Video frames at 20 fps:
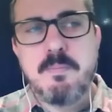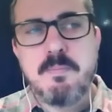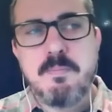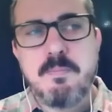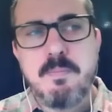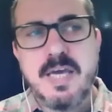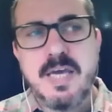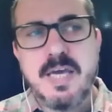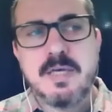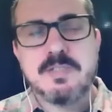
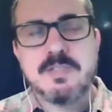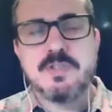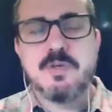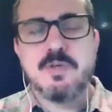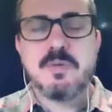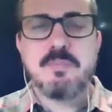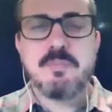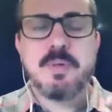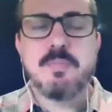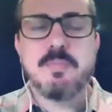make it
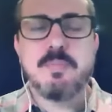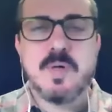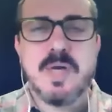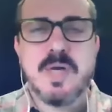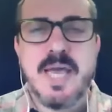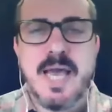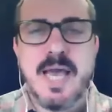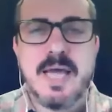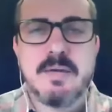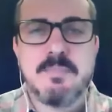so that people
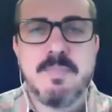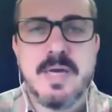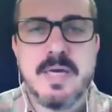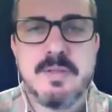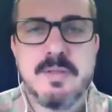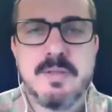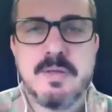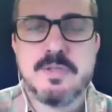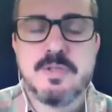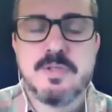can
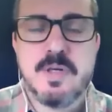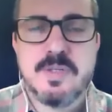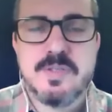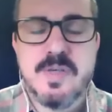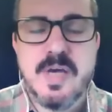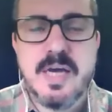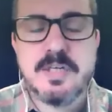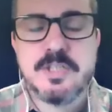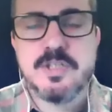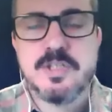make their
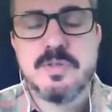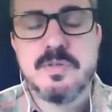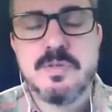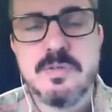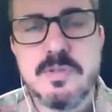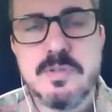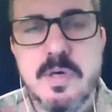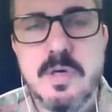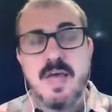transactions,